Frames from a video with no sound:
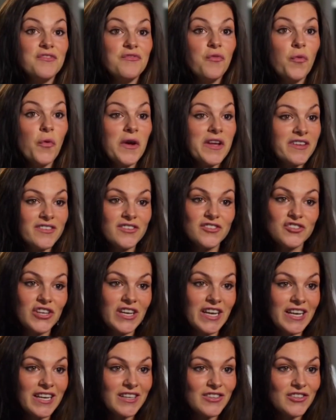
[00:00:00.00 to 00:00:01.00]
voice
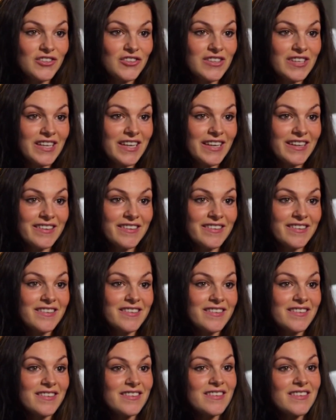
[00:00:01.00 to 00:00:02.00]
changed,
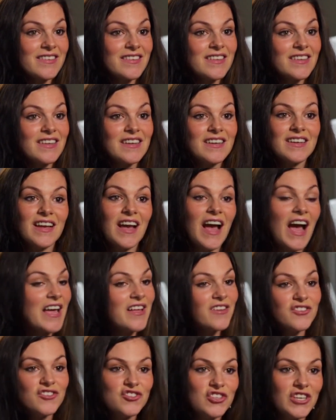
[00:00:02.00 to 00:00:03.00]
his
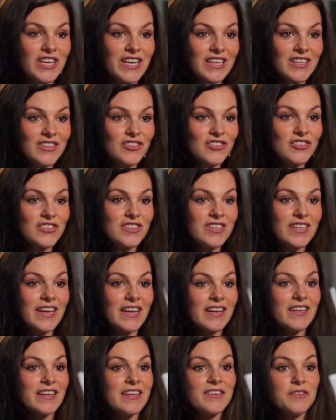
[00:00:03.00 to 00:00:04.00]
eyes changed,
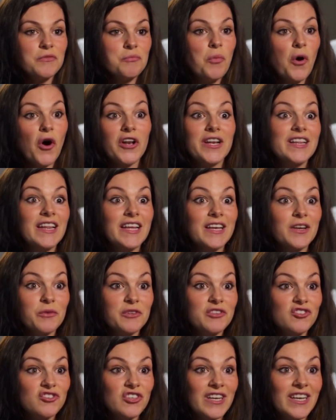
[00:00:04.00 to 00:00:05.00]
his body
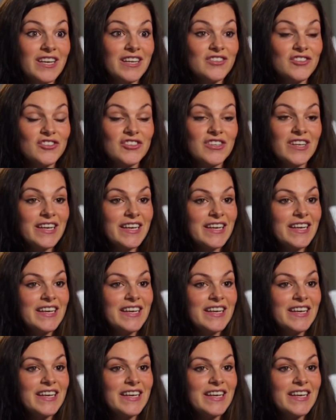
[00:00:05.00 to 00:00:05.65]
language changed.